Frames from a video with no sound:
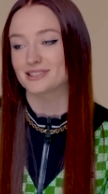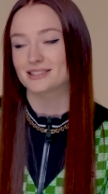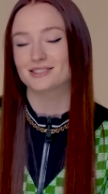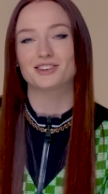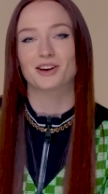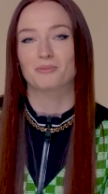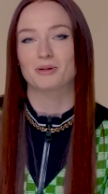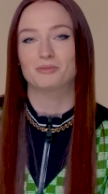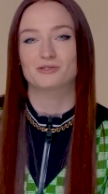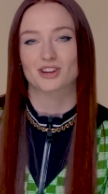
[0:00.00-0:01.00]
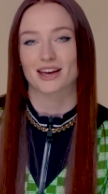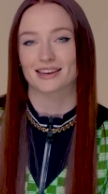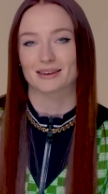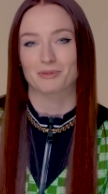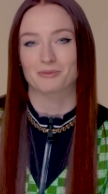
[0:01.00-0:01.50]
There's, you know, people
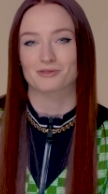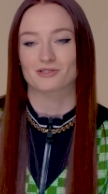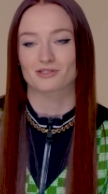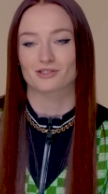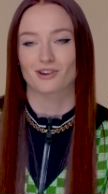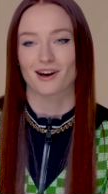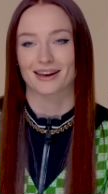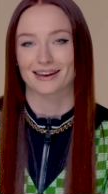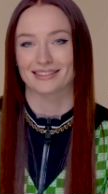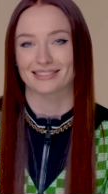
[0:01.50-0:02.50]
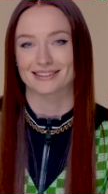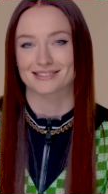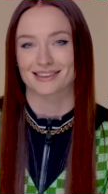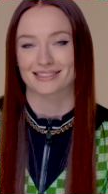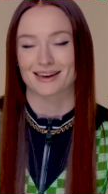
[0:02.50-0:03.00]
shaking, people crying and
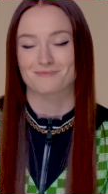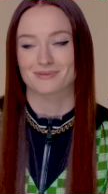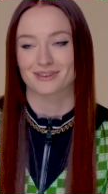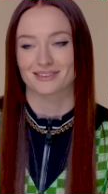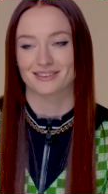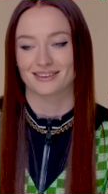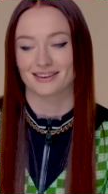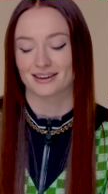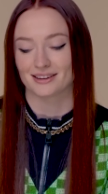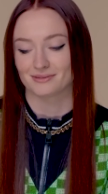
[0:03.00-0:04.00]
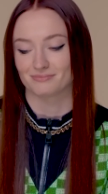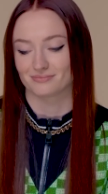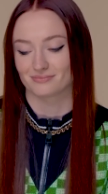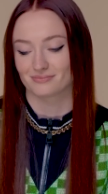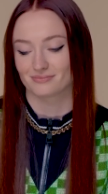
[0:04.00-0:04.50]
things like that, but um,
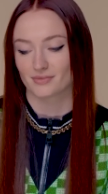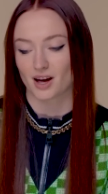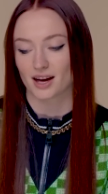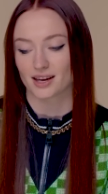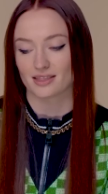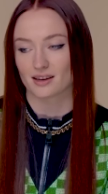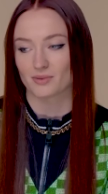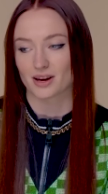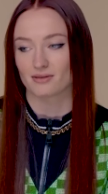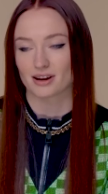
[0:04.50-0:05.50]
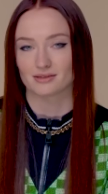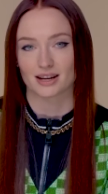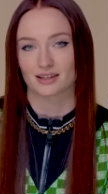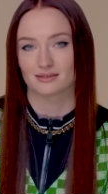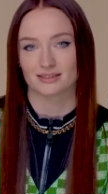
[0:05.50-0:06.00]
I get that way around
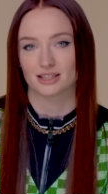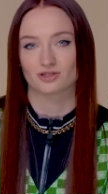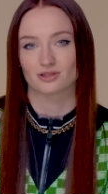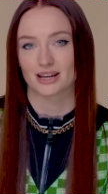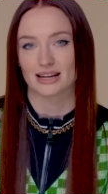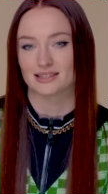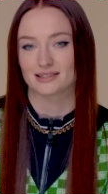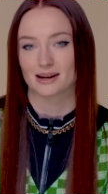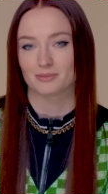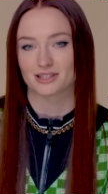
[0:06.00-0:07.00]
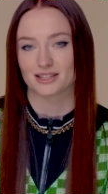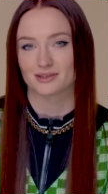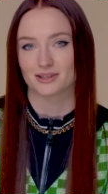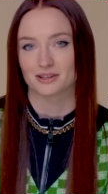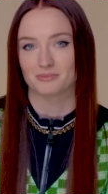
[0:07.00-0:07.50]
like literally any celebrity,
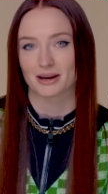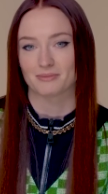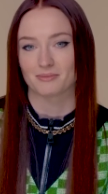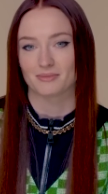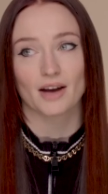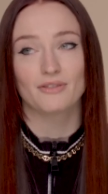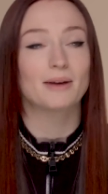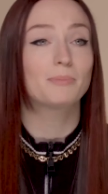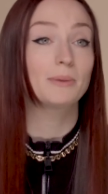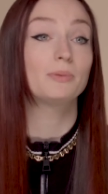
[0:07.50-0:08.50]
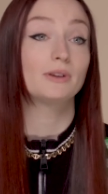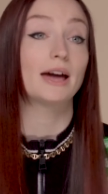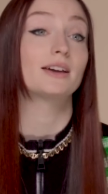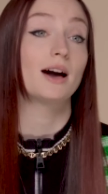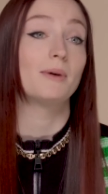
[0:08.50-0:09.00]
so I don't blame them. I've had people
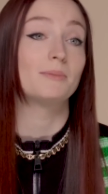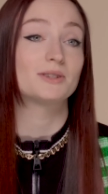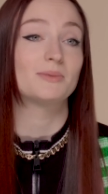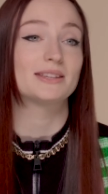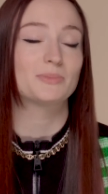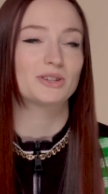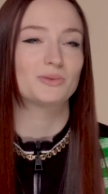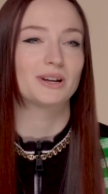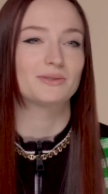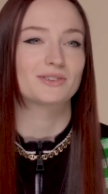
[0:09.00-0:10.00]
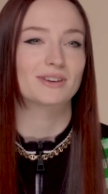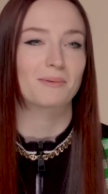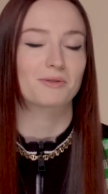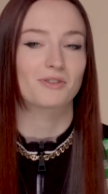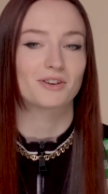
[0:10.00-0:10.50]
like come up to me, especially when I was on
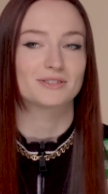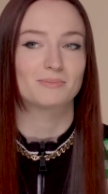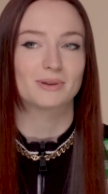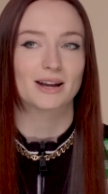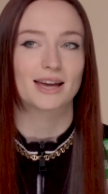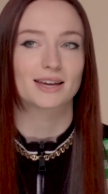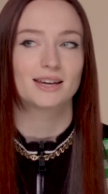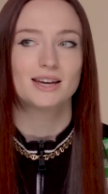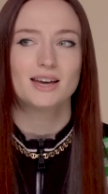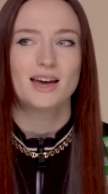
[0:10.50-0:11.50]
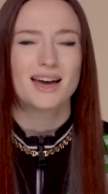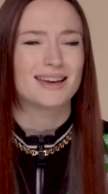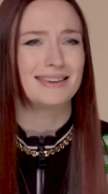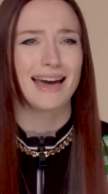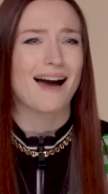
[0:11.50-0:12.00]
Game of Thrones, and be like,
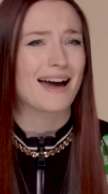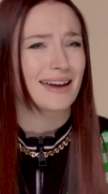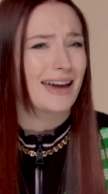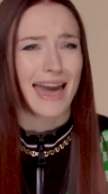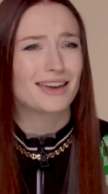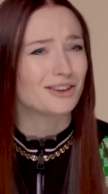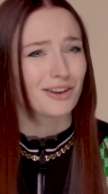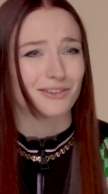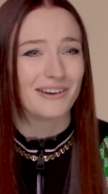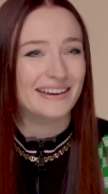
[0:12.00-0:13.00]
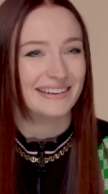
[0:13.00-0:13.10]
yeah, I hate you.